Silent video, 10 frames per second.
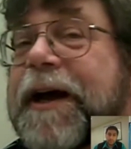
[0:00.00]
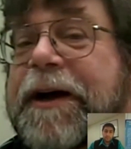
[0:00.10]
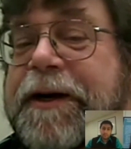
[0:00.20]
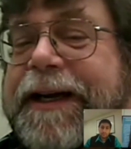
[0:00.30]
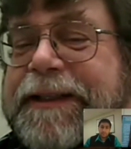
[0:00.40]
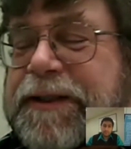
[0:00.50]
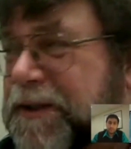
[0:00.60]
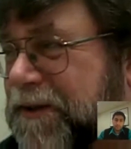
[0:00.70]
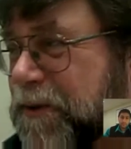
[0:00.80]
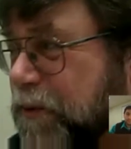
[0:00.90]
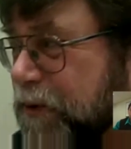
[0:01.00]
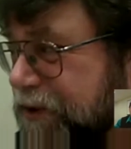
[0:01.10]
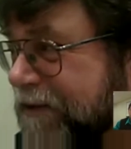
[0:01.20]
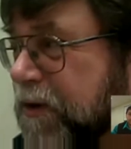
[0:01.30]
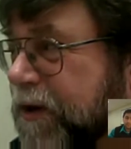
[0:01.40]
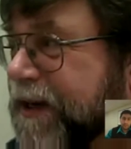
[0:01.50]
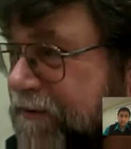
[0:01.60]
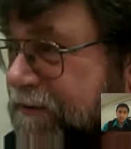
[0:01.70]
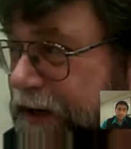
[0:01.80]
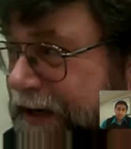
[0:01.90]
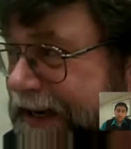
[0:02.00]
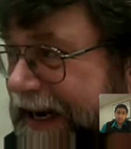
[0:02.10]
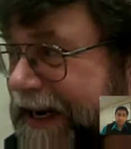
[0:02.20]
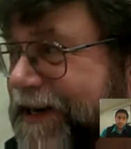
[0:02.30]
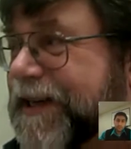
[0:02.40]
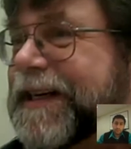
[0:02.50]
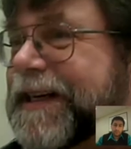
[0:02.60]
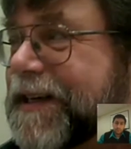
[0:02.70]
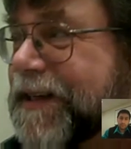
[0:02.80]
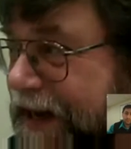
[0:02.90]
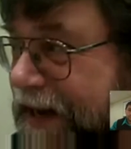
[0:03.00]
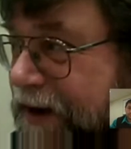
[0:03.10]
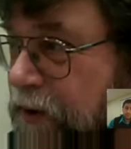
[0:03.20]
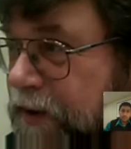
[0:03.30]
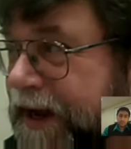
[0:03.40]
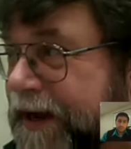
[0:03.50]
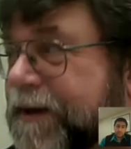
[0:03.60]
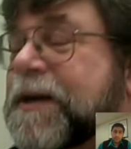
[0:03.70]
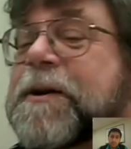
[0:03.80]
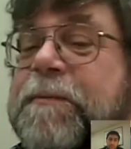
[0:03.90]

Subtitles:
and students were generally not very engaged. They didn't say a whole lot.